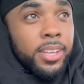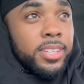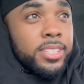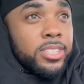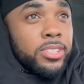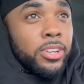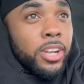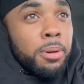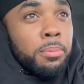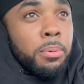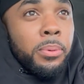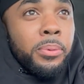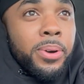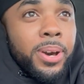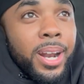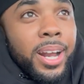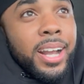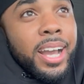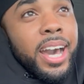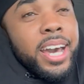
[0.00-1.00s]
So number one,
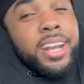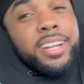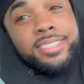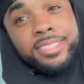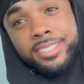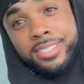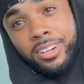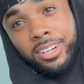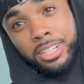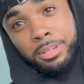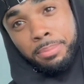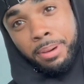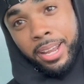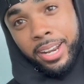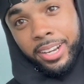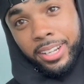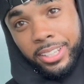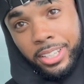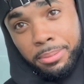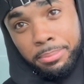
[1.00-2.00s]
I kind of just talked about it
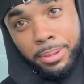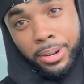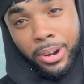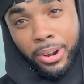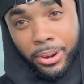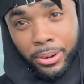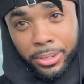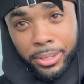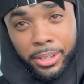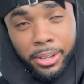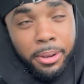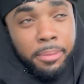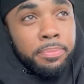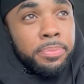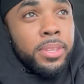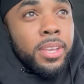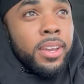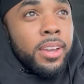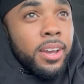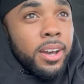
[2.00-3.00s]
a little bit earlier,
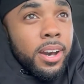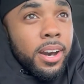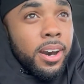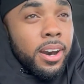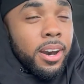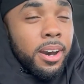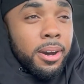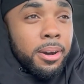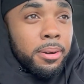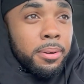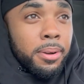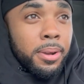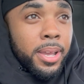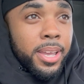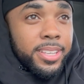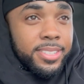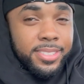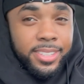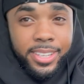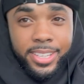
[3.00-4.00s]
uh,
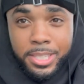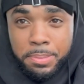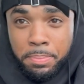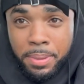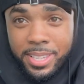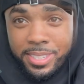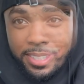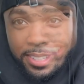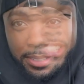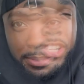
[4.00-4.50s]
is the expenses.